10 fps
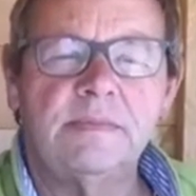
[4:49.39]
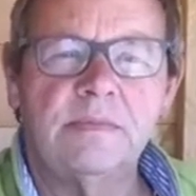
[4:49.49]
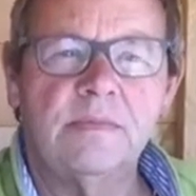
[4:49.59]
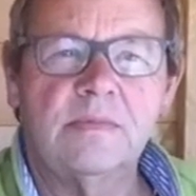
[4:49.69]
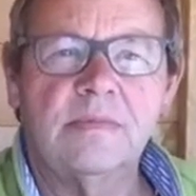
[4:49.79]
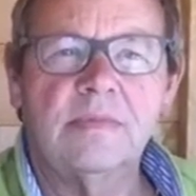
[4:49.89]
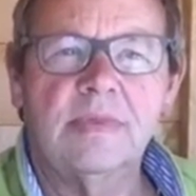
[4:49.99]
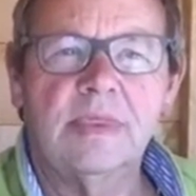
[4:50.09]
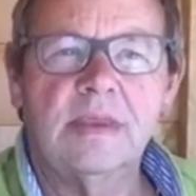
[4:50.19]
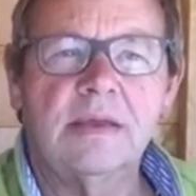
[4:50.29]

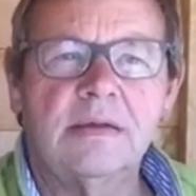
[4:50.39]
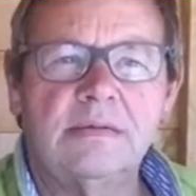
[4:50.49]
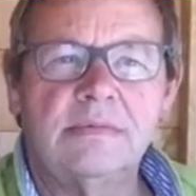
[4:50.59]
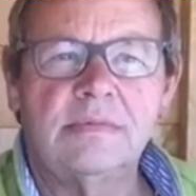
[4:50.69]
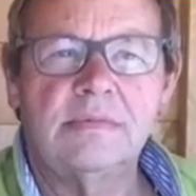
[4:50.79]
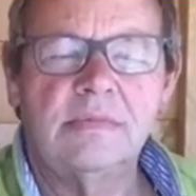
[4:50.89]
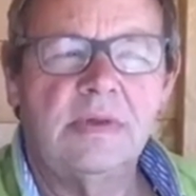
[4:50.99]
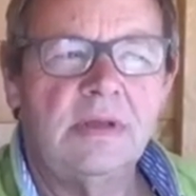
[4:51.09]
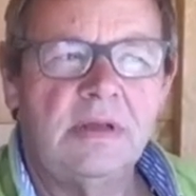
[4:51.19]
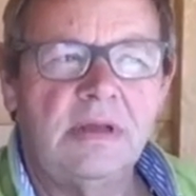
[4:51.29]

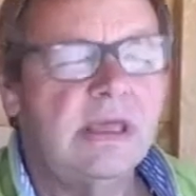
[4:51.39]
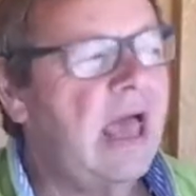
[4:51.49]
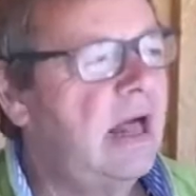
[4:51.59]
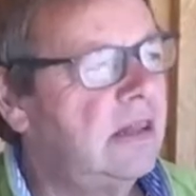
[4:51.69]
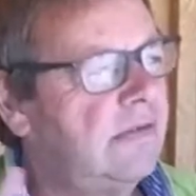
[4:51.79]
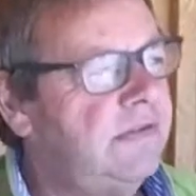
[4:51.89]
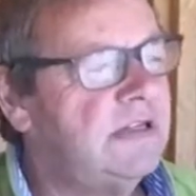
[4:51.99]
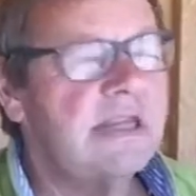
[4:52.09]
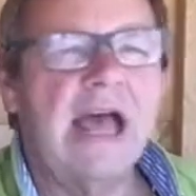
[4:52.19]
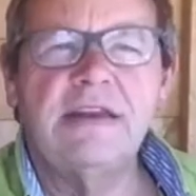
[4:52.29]
get a lovely
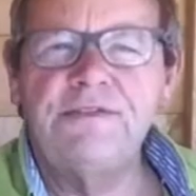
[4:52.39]
sound.